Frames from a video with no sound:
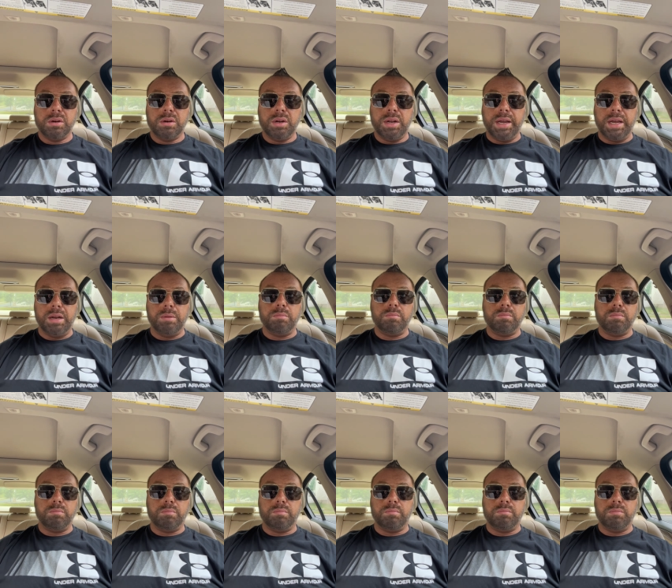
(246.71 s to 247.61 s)
and
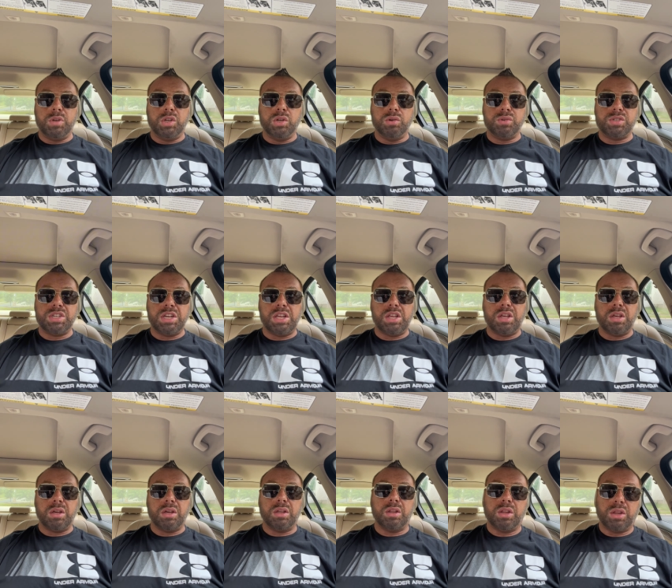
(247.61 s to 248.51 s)
using
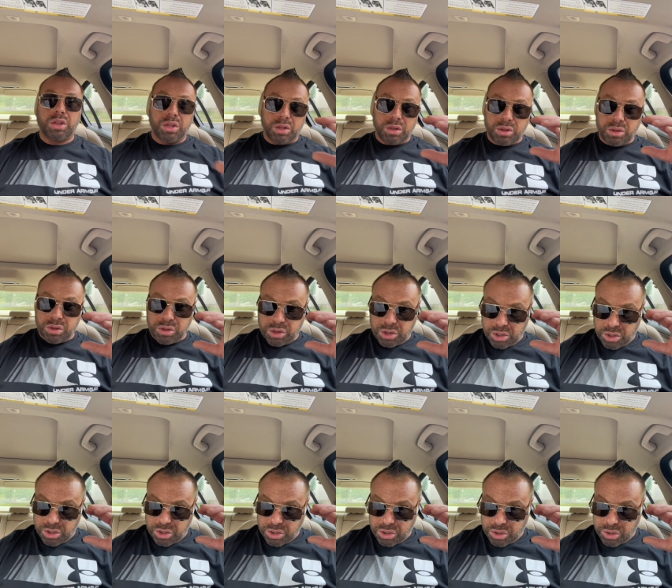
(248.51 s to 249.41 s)
the
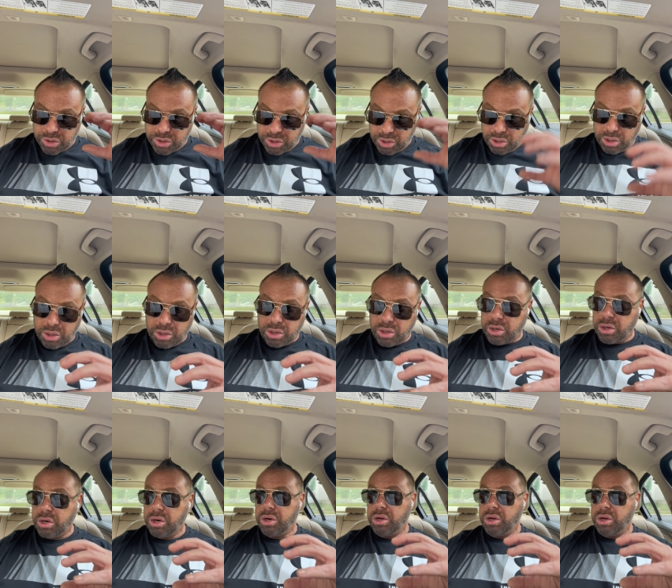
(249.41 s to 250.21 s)
the their